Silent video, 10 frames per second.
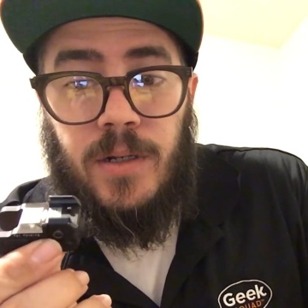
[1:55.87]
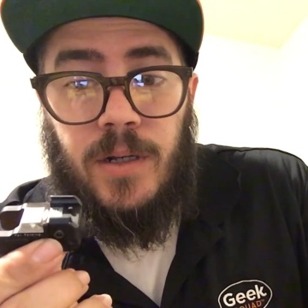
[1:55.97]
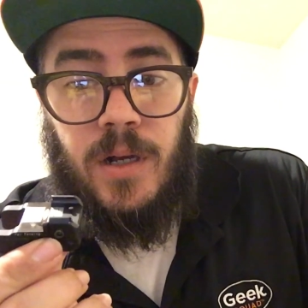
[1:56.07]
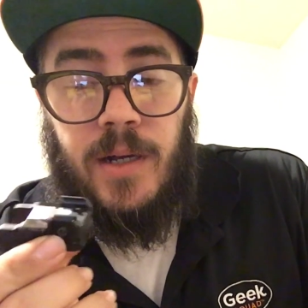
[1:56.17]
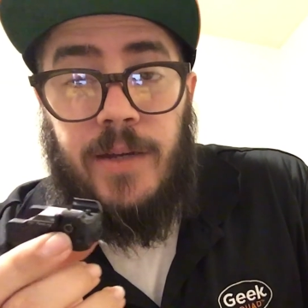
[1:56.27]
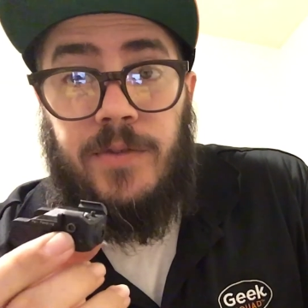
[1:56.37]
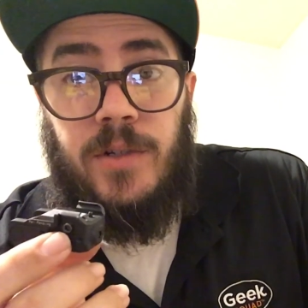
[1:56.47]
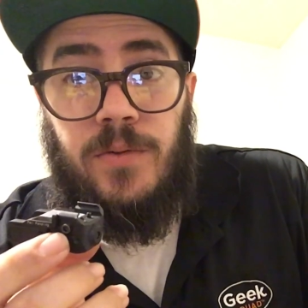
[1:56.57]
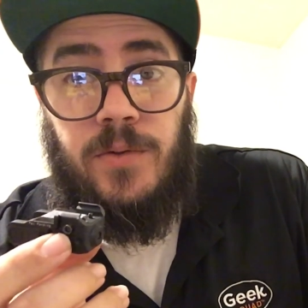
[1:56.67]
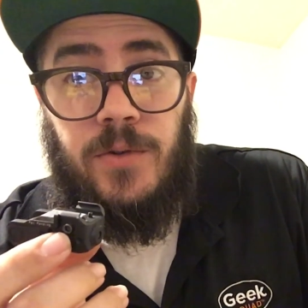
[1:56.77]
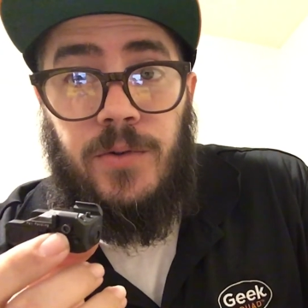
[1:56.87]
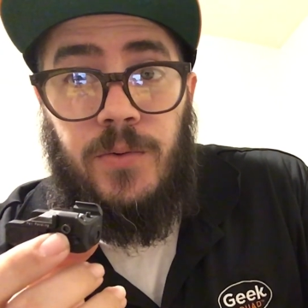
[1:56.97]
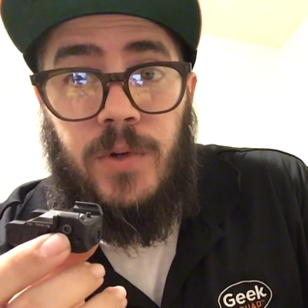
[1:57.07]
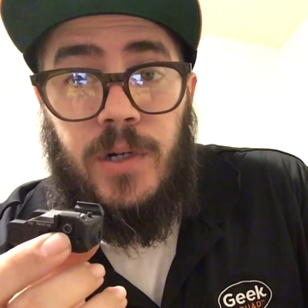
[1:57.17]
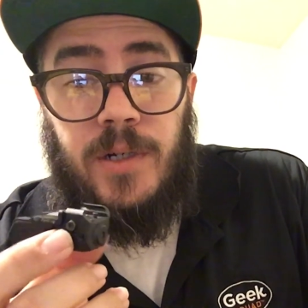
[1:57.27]
have to do
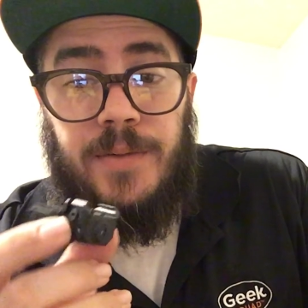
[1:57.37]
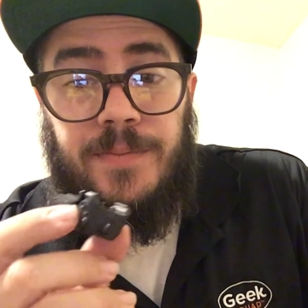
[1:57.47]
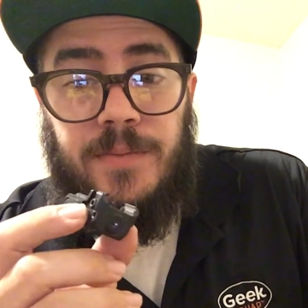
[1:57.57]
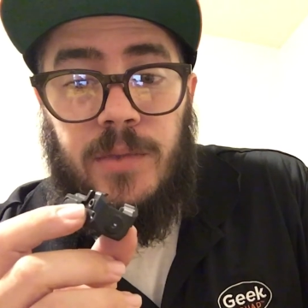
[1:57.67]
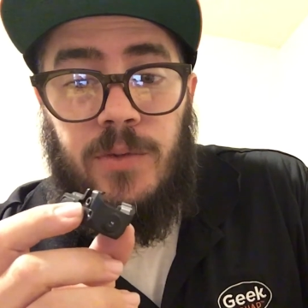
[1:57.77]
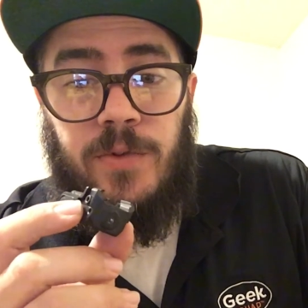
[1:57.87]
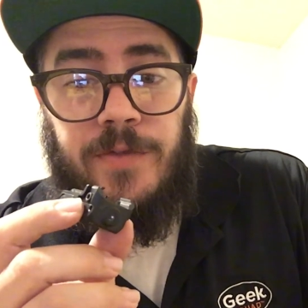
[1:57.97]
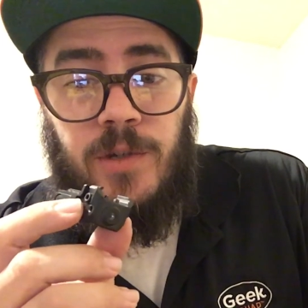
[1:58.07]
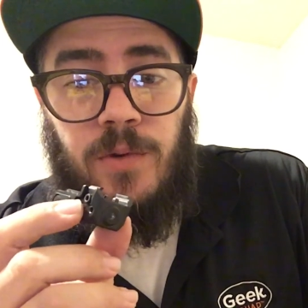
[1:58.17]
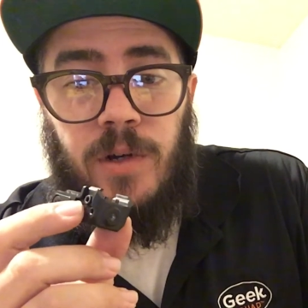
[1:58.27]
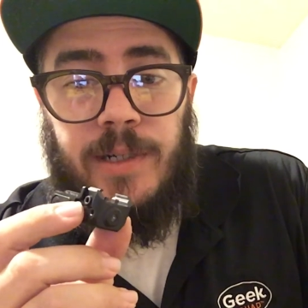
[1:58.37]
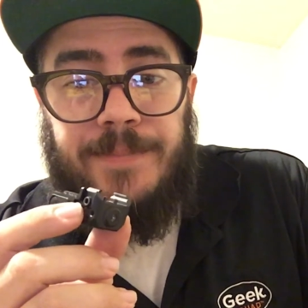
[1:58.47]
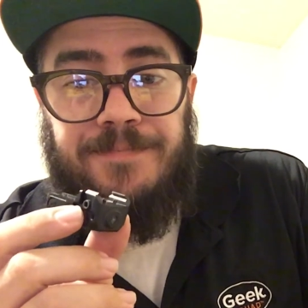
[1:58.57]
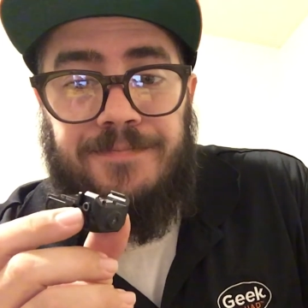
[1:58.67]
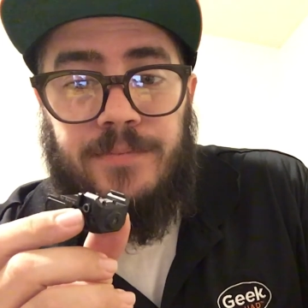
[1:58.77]
a new review on it.
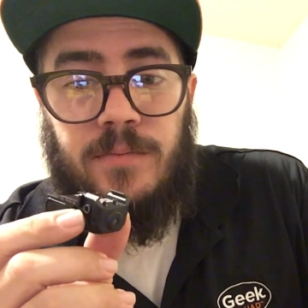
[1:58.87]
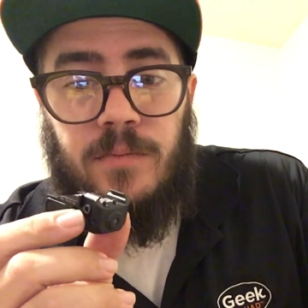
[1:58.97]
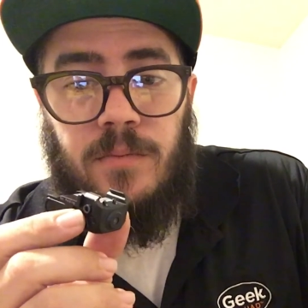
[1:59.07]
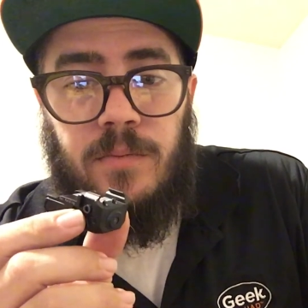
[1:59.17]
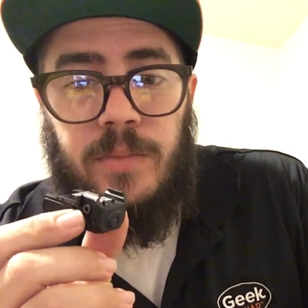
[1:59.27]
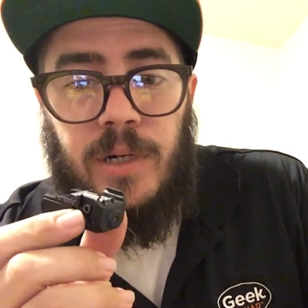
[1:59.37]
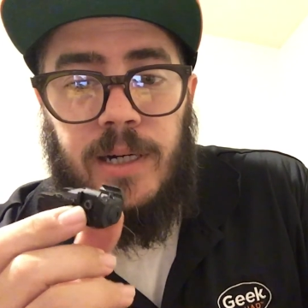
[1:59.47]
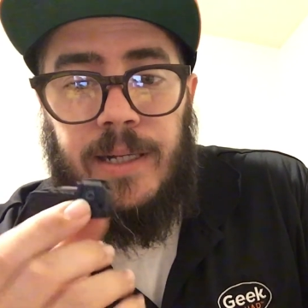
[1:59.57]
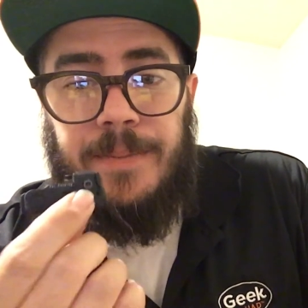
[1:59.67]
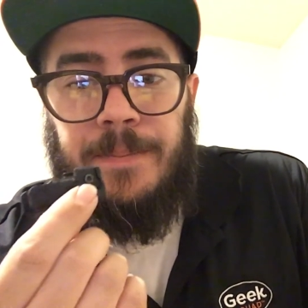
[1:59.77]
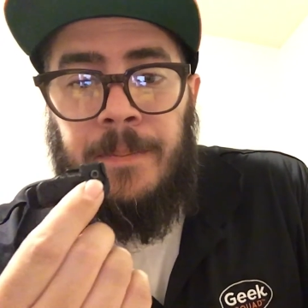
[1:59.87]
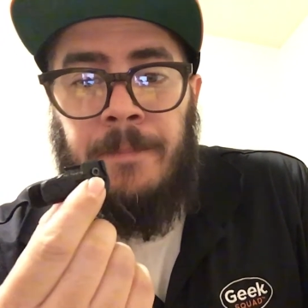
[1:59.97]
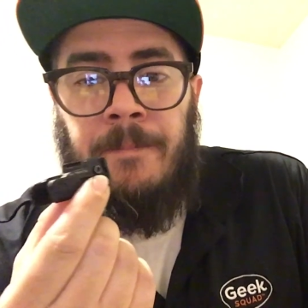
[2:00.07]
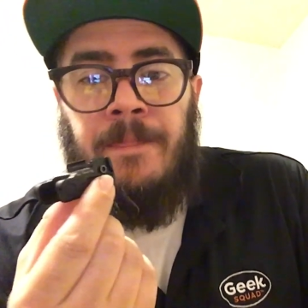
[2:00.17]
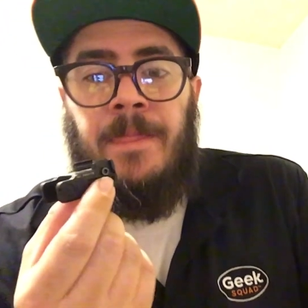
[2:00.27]
But
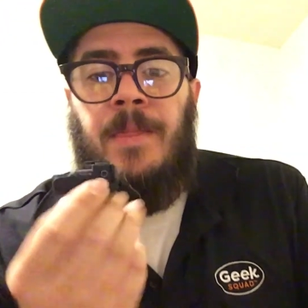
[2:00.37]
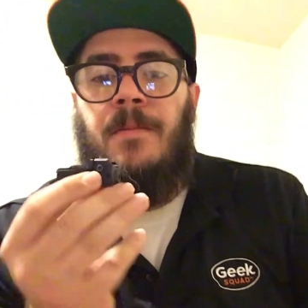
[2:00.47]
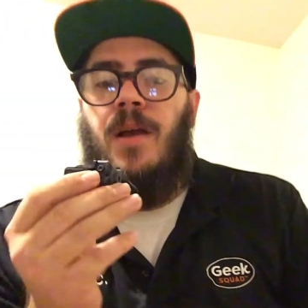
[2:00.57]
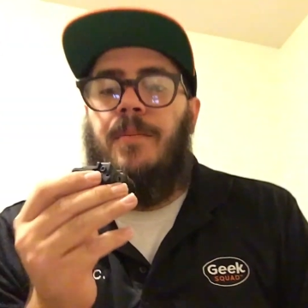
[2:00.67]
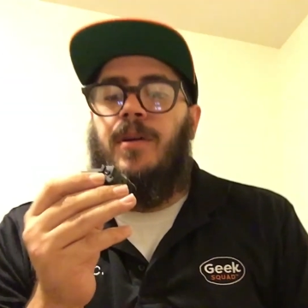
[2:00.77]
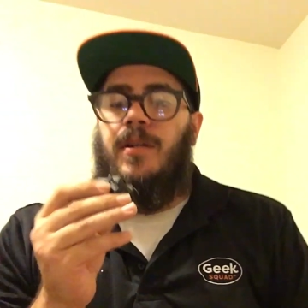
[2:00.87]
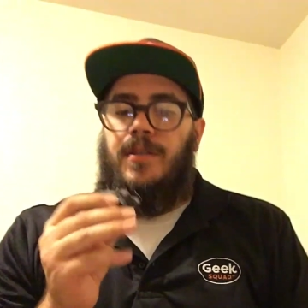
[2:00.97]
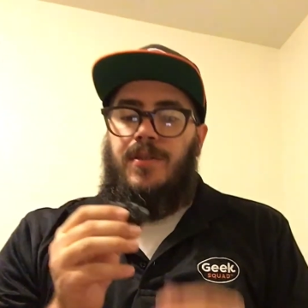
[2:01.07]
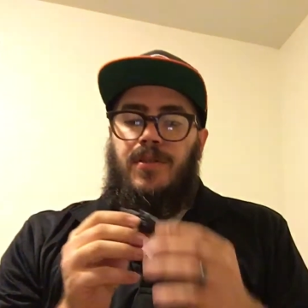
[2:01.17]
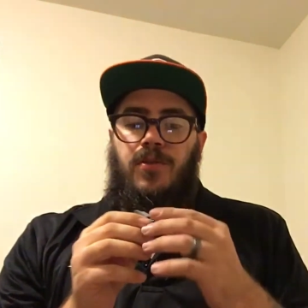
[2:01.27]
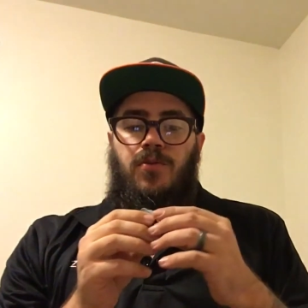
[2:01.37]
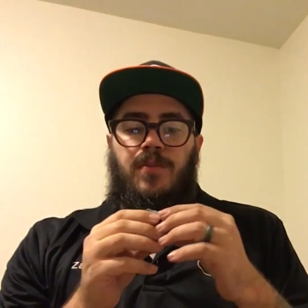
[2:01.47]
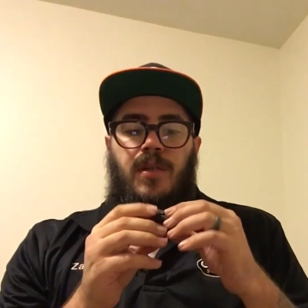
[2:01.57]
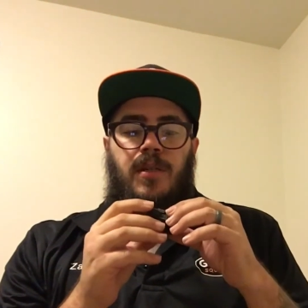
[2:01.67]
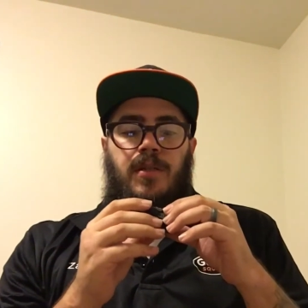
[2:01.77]
I'm going to
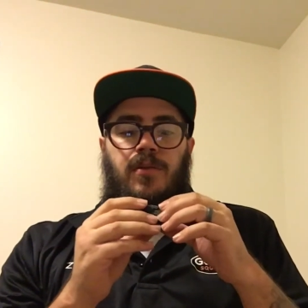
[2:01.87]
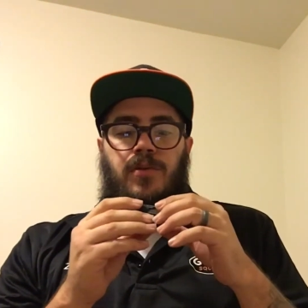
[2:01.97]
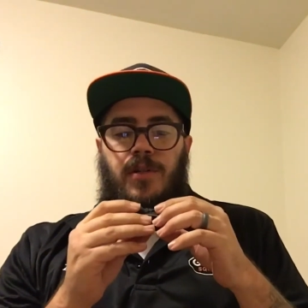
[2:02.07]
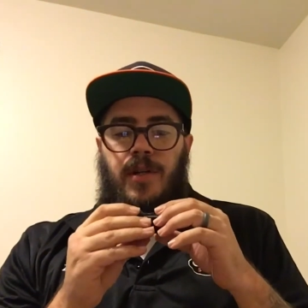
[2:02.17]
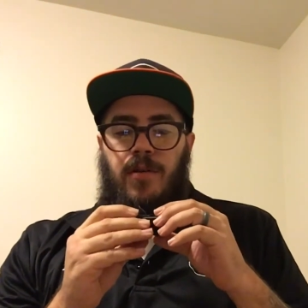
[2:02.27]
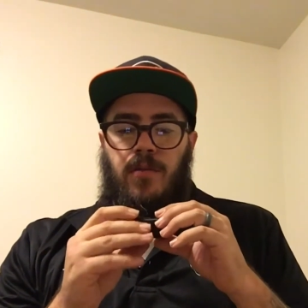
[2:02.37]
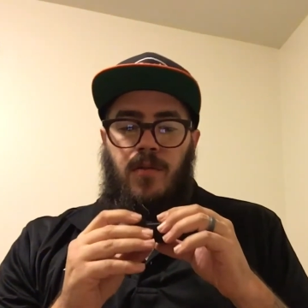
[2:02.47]
assume user error on